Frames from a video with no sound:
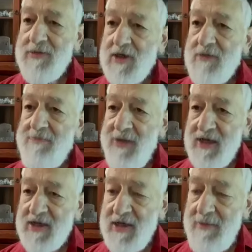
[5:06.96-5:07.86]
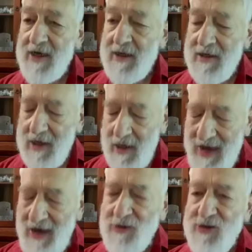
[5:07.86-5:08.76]
to come
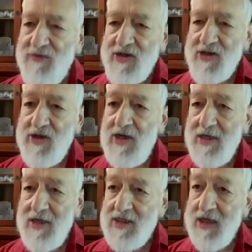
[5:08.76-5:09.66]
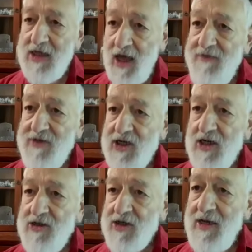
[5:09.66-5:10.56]
out of it is life
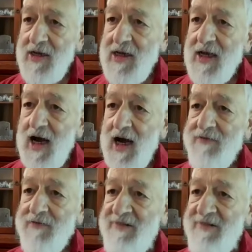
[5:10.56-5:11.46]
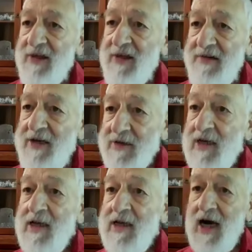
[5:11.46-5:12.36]
changing. I have a
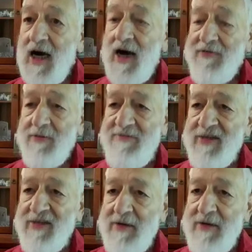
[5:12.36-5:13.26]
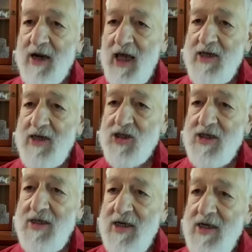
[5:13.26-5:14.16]
brother in Malaysia,
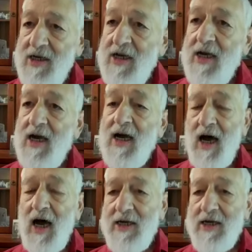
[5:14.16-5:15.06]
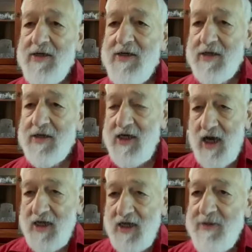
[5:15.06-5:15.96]
and he
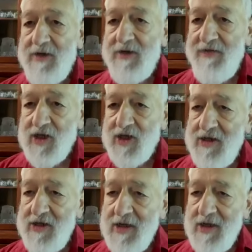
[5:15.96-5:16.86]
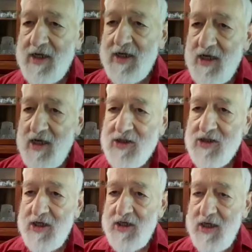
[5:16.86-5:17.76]
likes me to visit
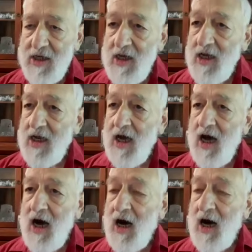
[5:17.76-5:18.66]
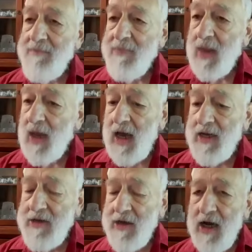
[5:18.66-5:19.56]
occasionally.
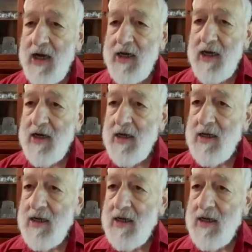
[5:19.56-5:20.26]
And I